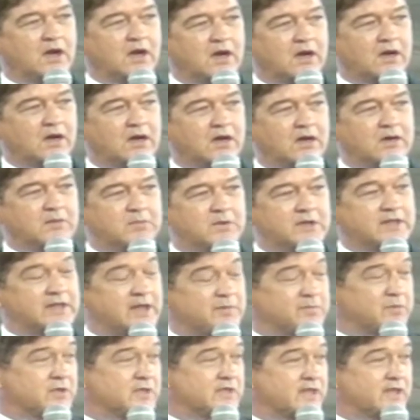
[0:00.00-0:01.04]
and
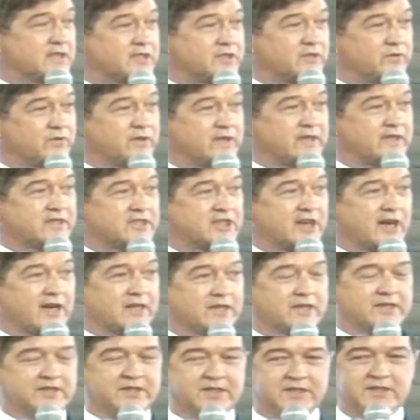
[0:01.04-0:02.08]
that presents unique
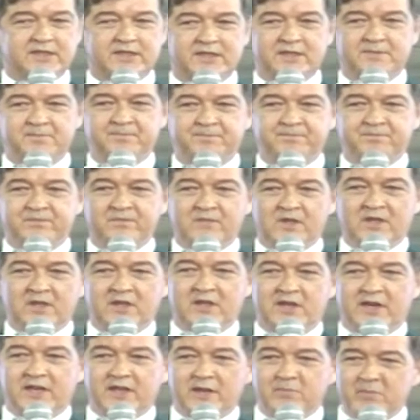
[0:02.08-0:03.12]
challenges.
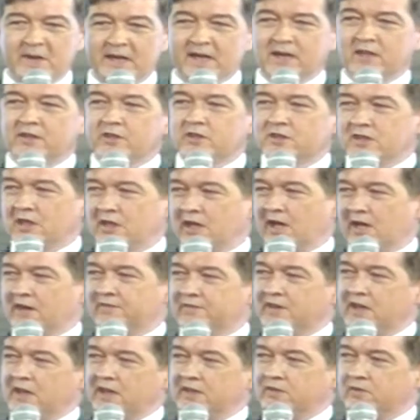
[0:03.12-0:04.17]
In the middle, there's a lot
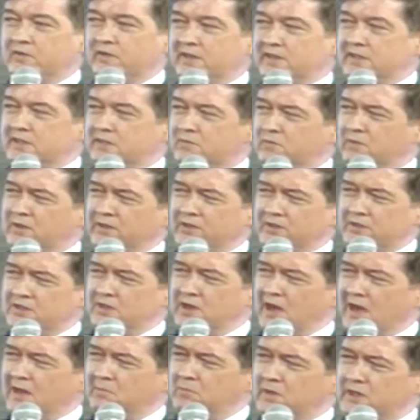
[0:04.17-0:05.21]
of countries where there's
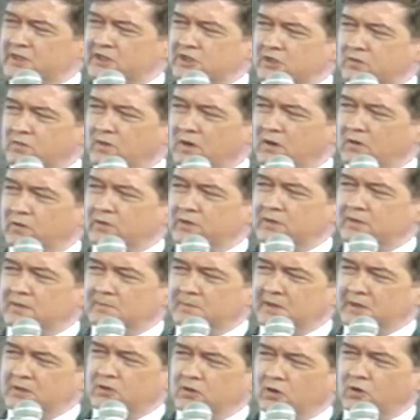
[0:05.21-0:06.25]
not much growth.
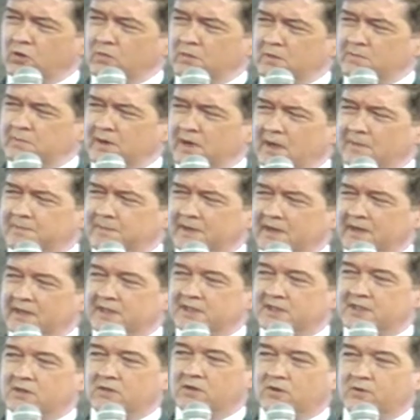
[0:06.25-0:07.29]
I mean, global
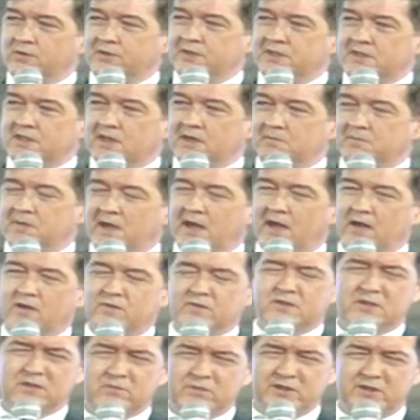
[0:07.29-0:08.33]
population growth has come
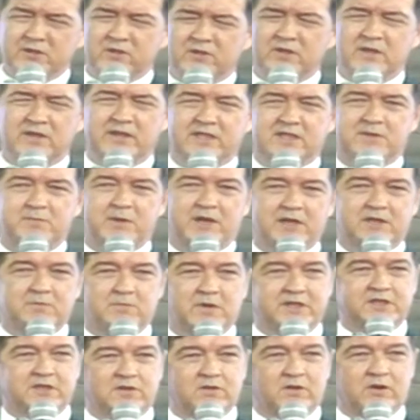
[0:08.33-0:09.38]
down, so we shouldn't expect
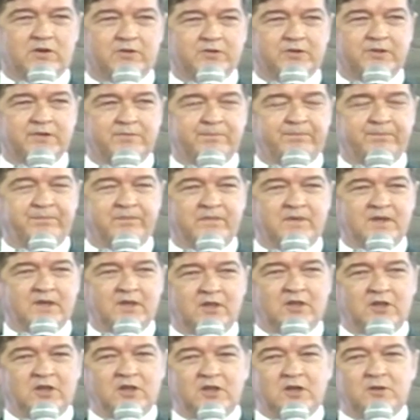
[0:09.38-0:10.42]
much growth.
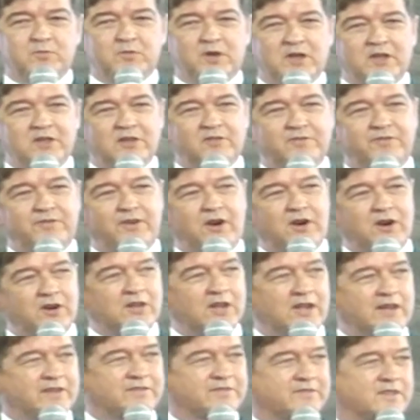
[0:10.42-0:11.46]
But on the
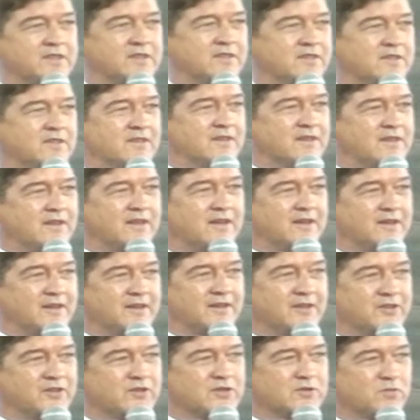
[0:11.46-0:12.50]
far left,
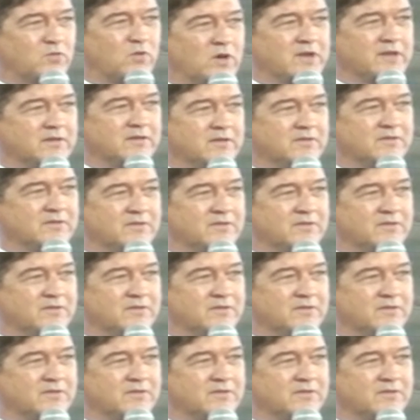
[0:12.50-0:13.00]
there's 2